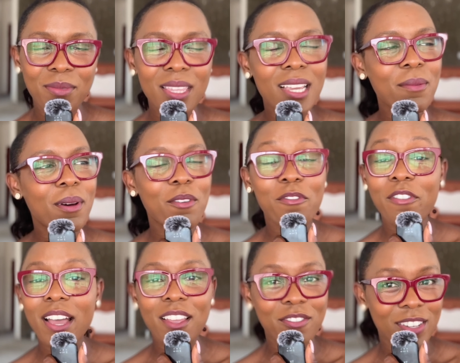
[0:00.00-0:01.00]
Think about
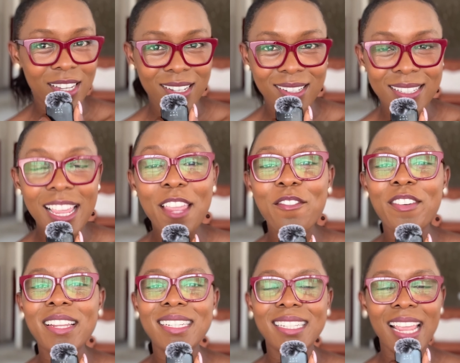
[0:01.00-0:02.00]
5 years,
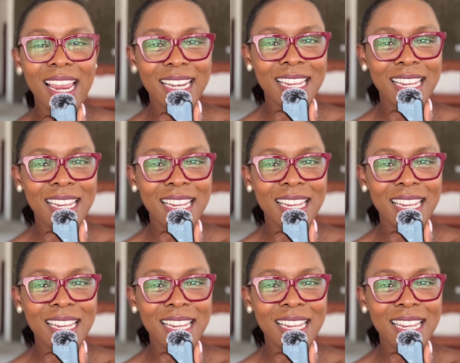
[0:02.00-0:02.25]
even 10